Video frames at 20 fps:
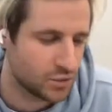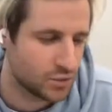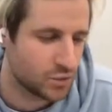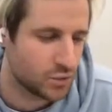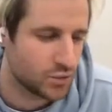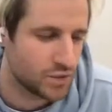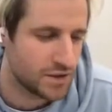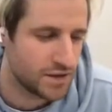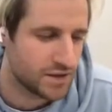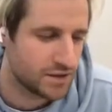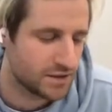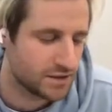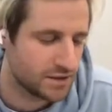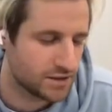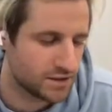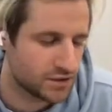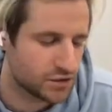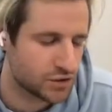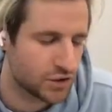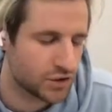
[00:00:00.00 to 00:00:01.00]
we
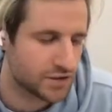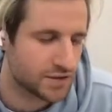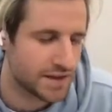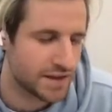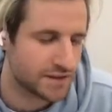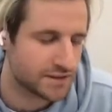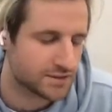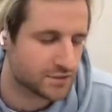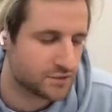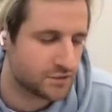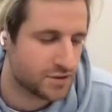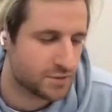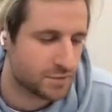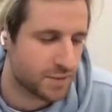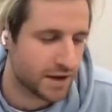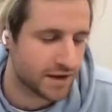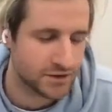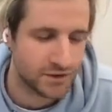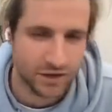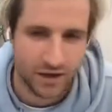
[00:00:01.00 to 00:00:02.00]
took that
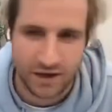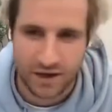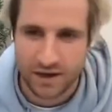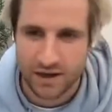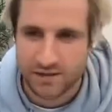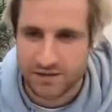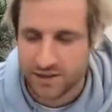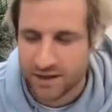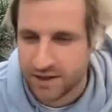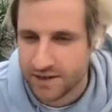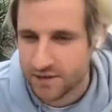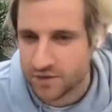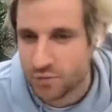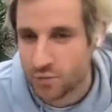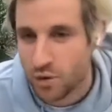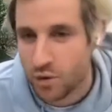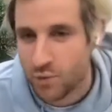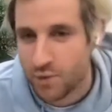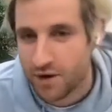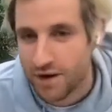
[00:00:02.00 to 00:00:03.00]
feedback to heart, and
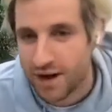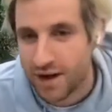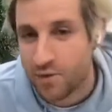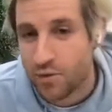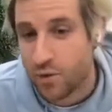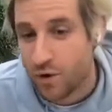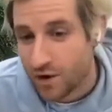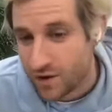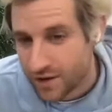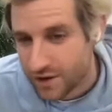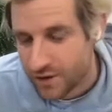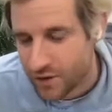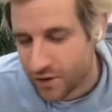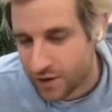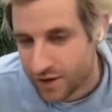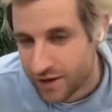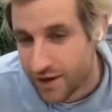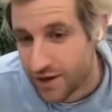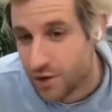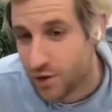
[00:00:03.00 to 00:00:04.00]
what we're now working
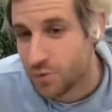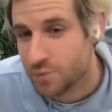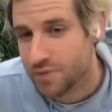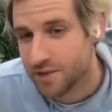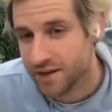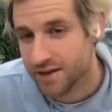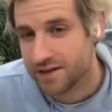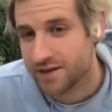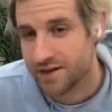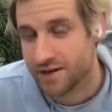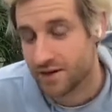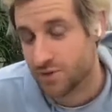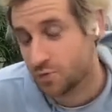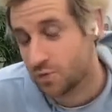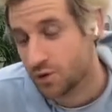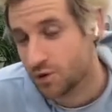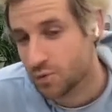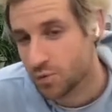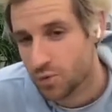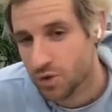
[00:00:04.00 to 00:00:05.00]
on, and I hope that it
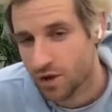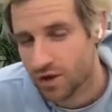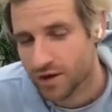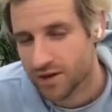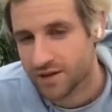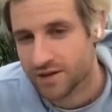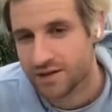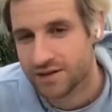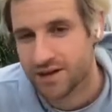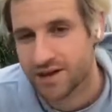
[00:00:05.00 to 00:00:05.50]
will work,